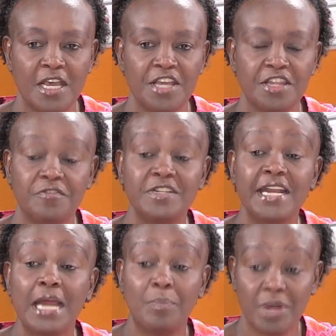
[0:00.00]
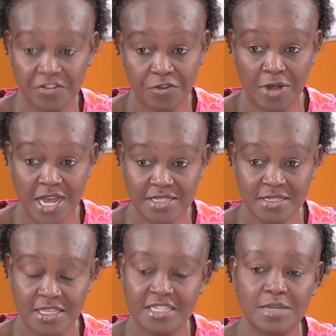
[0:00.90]
they've done a plan for us
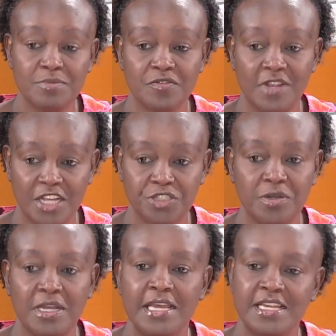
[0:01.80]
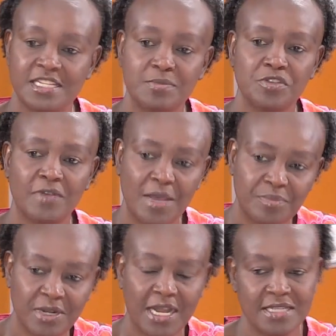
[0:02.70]
in terms of election, in terms of
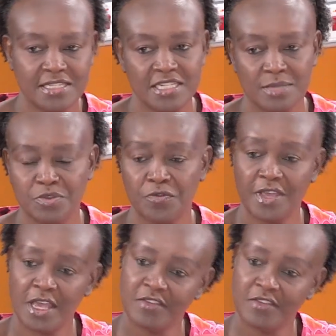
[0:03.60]
ambulance, in terms of air